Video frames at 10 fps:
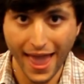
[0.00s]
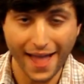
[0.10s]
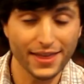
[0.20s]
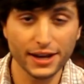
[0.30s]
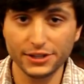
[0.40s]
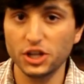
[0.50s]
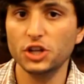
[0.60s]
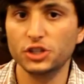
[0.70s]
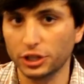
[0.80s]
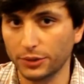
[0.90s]
And then
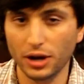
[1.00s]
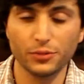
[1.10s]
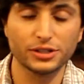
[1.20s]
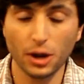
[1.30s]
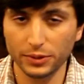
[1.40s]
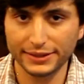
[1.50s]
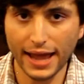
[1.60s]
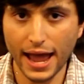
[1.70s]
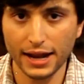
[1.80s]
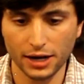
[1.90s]
additionally, when I was done with
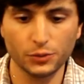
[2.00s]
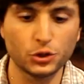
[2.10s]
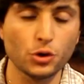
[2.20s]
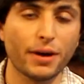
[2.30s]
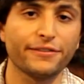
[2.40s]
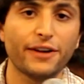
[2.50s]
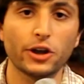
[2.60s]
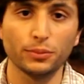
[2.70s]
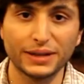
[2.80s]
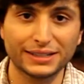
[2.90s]
that and I was doing my
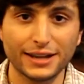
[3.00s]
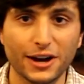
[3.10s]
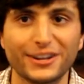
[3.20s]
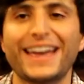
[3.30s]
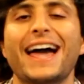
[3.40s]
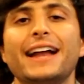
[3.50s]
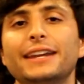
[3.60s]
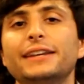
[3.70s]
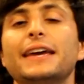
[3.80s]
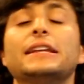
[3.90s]
final mix down, I added an